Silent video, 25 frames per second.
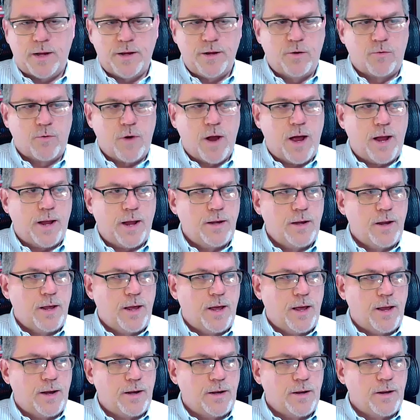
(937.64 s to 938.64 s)
you're right.
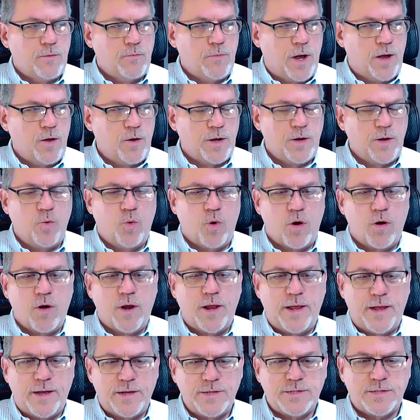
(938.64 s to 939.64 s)
And my only
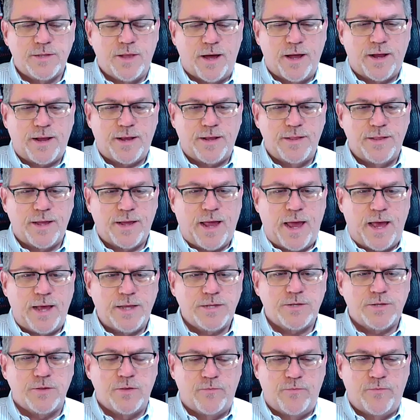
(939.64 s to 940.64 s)
worry is like in the
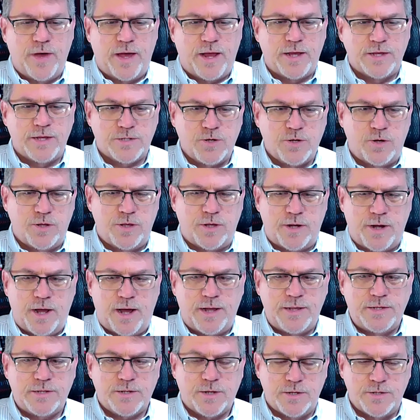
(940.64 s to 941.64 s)
case of the Vegas Golden
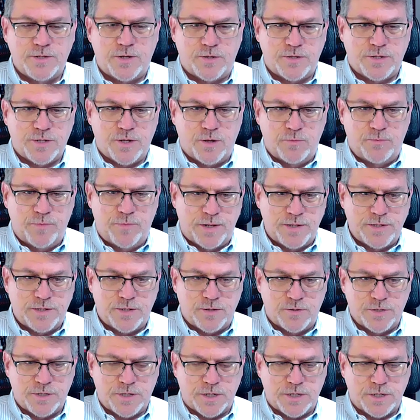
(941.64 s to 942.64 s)
Knights, because been
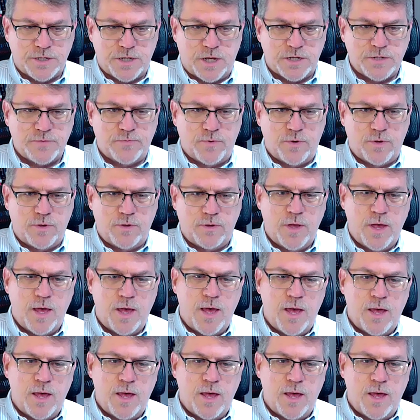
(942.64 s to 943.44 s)
so successful,